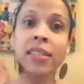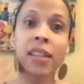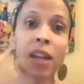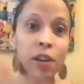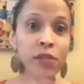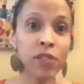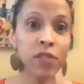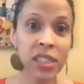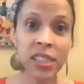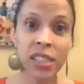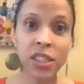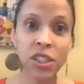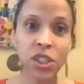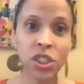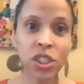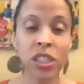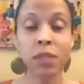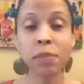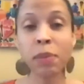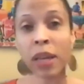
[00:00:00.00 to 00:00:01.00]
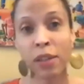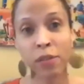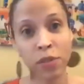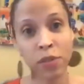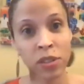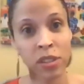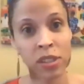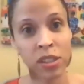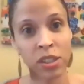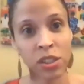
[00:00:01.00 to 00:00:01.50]
tough decisions,
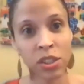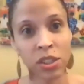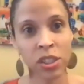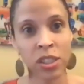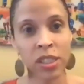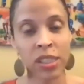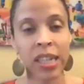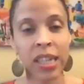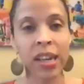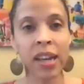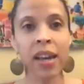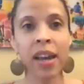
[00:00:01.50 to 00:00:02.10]
painful decisions,